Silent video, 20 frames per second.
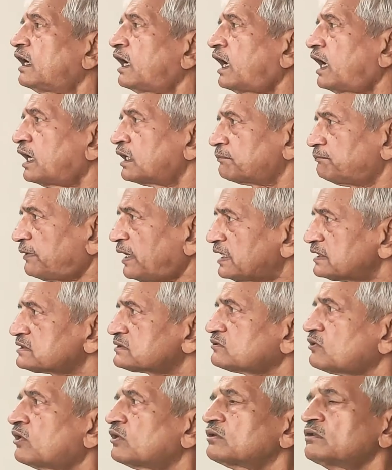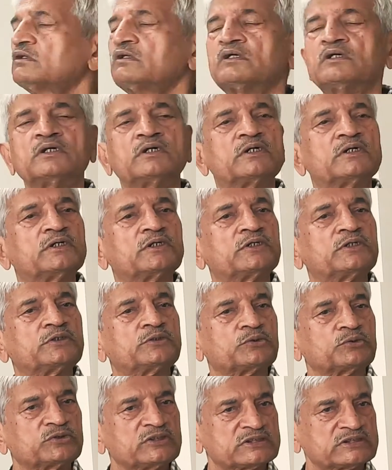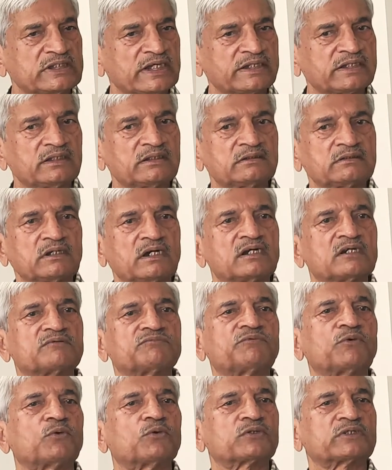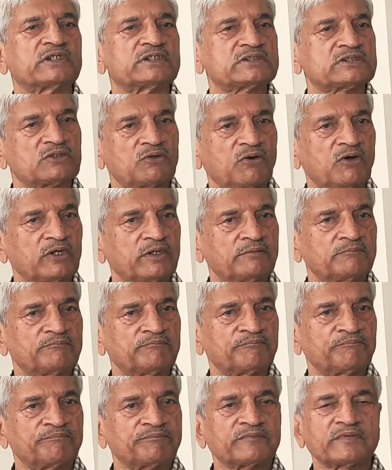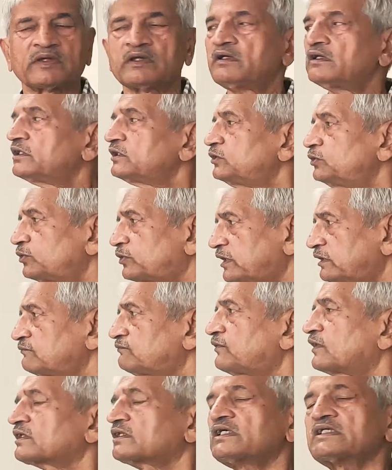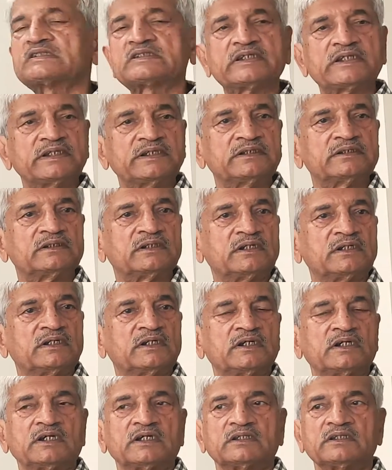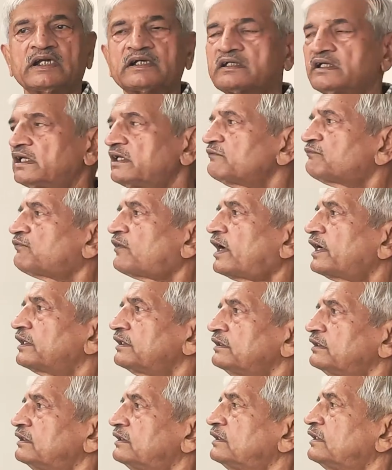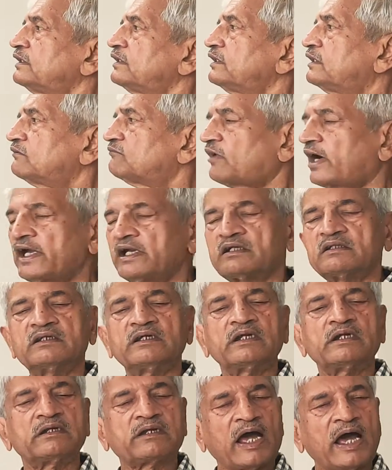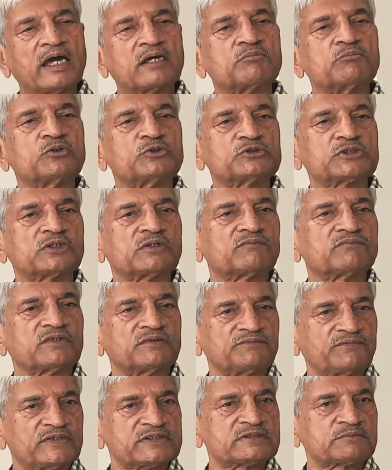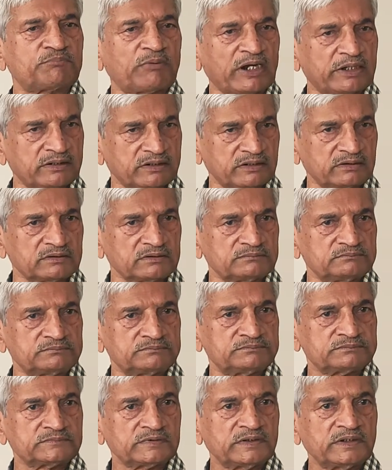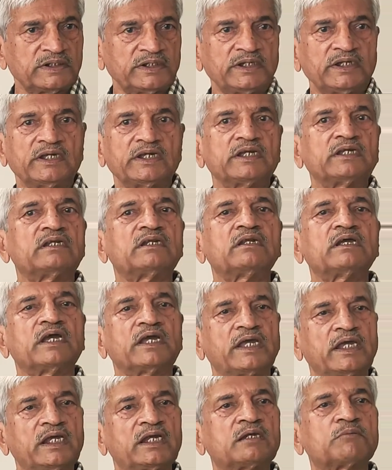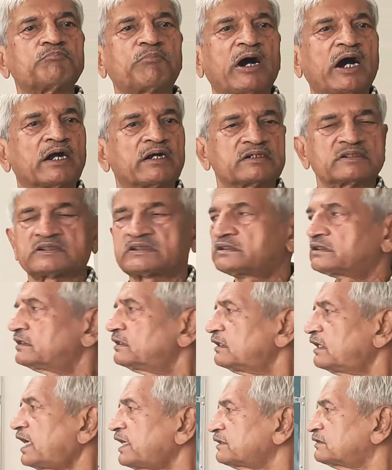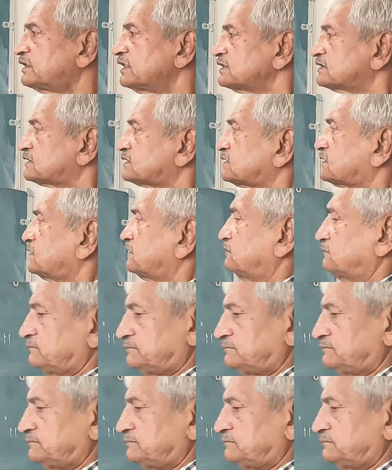are passed on to the second, third, fourth and so on. You can further see that if I divide the entire motion of the first particle in 8 parts like this,